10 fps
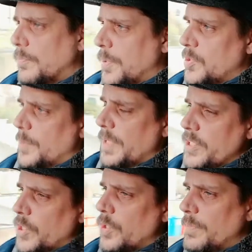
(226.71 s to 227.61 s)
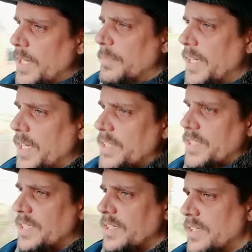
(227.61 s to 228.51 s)
possibly two
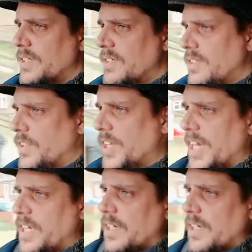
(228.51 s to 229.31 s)
millimeters thick.